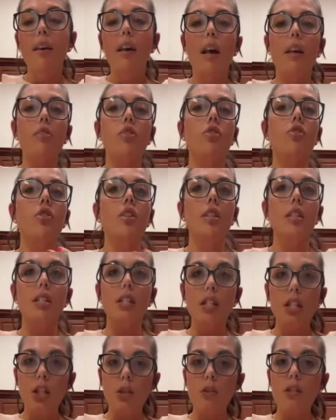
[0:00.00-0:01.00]
and just
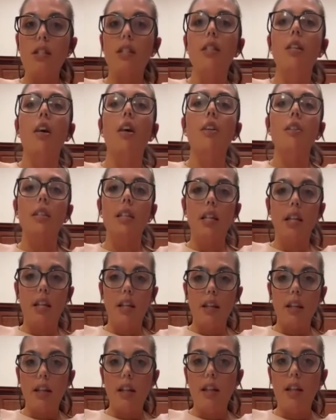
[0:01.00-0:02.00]
continuously
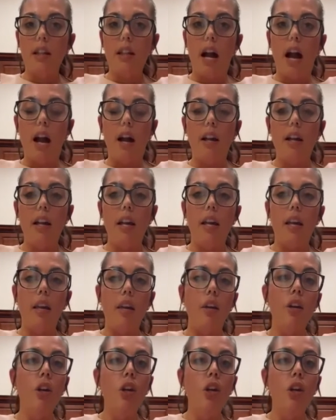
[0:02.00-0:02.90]
articulating that in